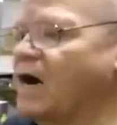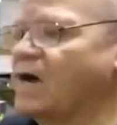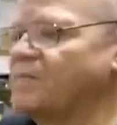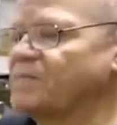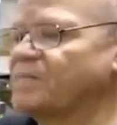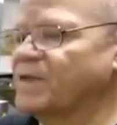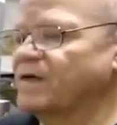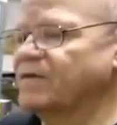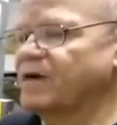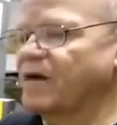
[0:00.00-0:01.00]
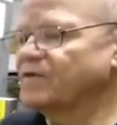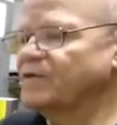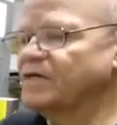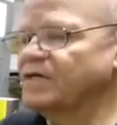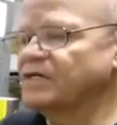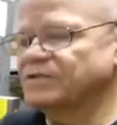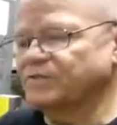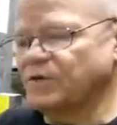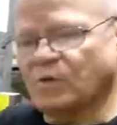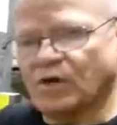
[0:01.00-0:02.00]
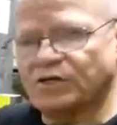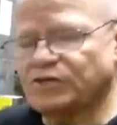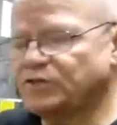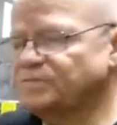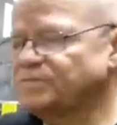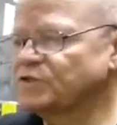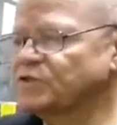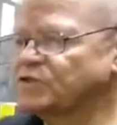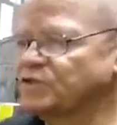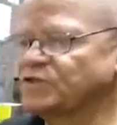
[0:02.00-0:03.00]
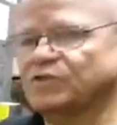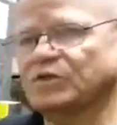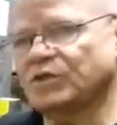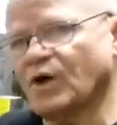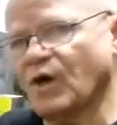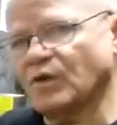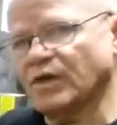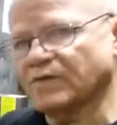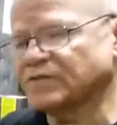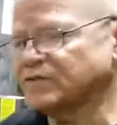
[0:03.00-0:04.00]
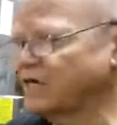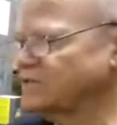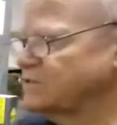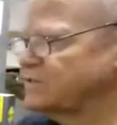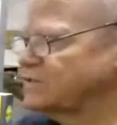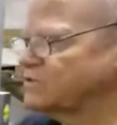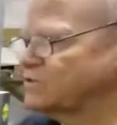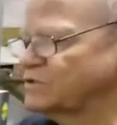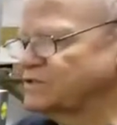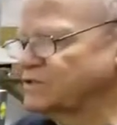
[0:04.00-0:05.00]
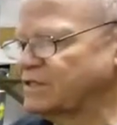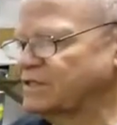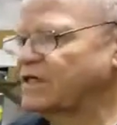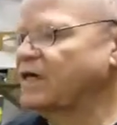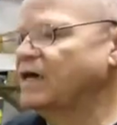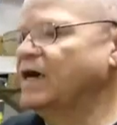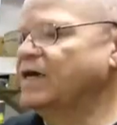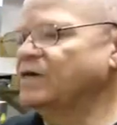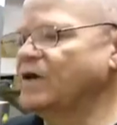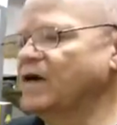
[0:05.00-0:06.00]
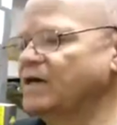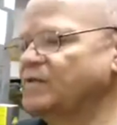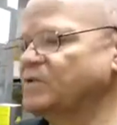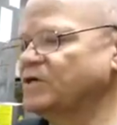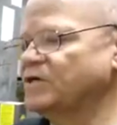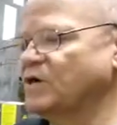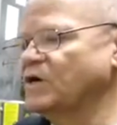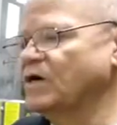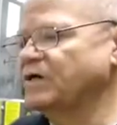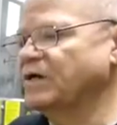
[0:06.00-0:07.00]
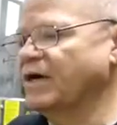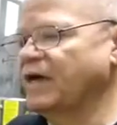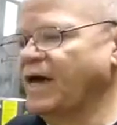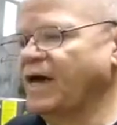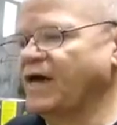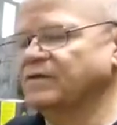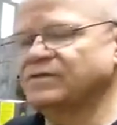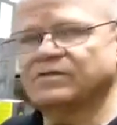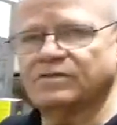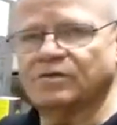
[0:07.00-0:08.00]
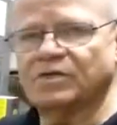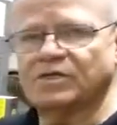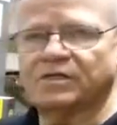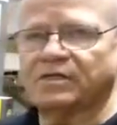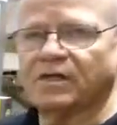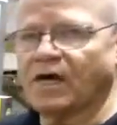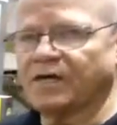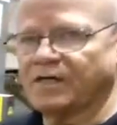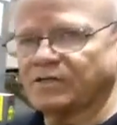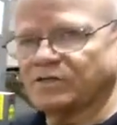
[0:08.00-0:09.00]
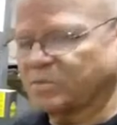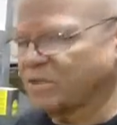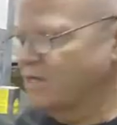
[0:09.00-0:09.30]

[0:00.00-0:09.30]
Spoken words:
The other thing is, if you wanted to, you could just drill your hole out the size of this, screw this in, and go ahead and put it on, and you could lock it into